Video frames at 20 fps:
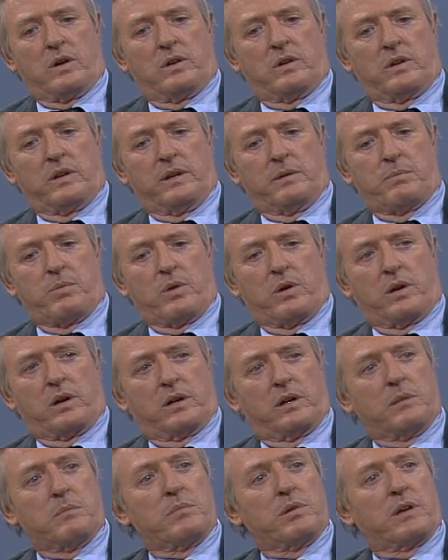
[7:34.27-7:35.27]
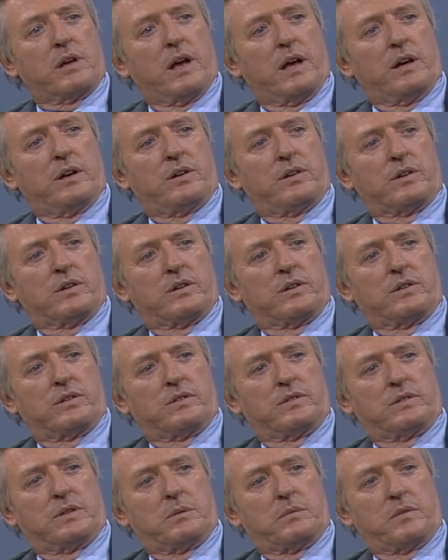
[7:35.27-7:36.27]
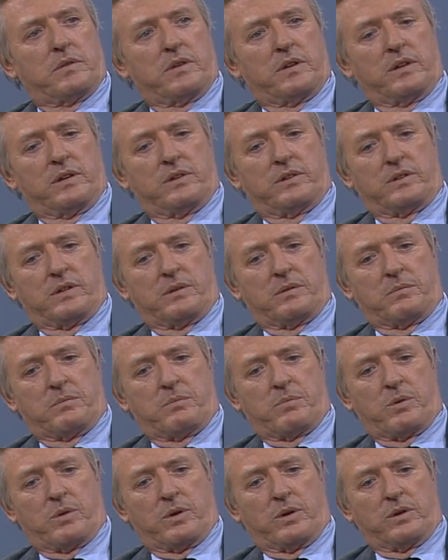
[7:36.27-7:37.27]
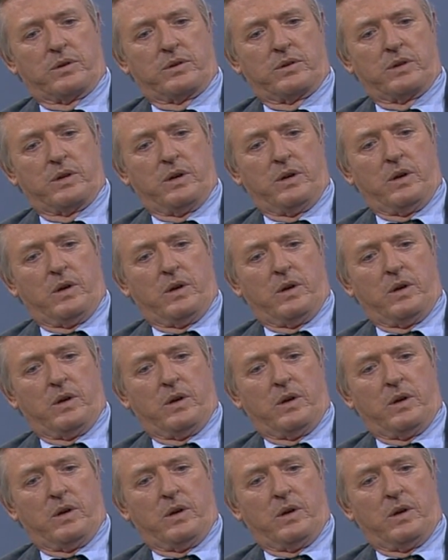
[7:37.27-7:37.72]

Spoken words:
to the political implications of some of these points.